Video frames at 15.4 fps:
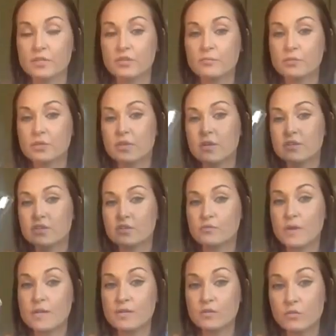You put on your
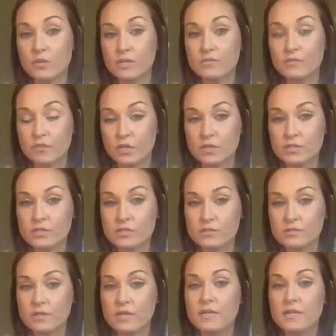retinoid first,